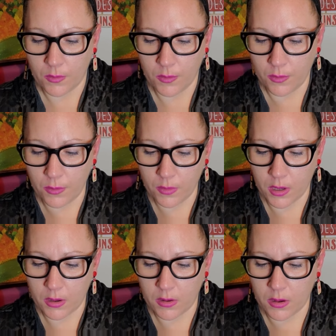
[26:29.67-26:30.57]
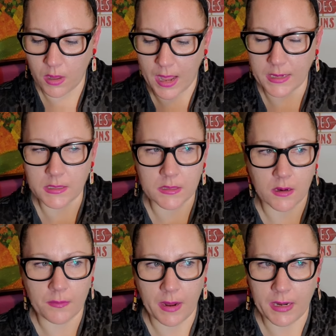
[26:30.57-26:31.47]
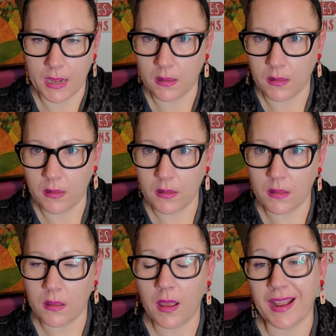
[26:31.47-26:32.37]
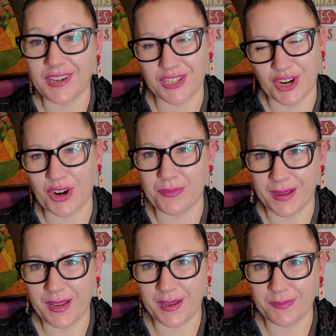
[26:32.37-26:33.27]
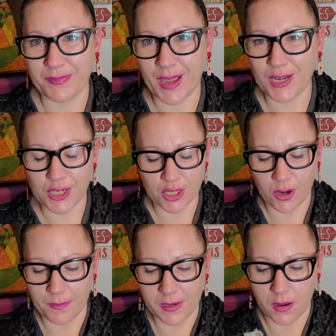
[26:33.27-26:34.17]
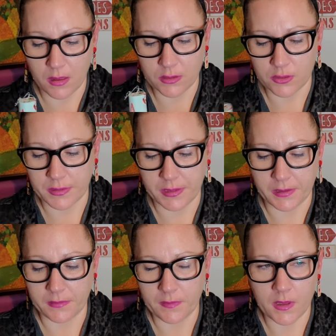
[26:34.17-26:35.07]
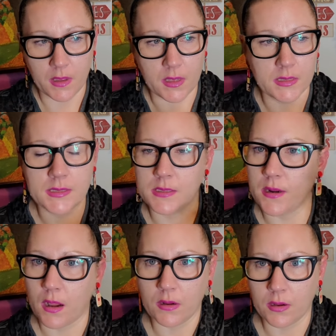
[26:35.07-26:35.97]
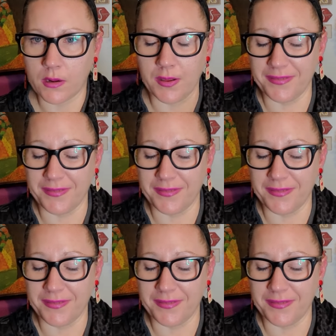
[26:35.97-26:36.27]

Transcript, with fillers: Oh, girl, I just hurt my nail. I just hurt my nail. I just hurt my Dollar Tree nail. This is not good.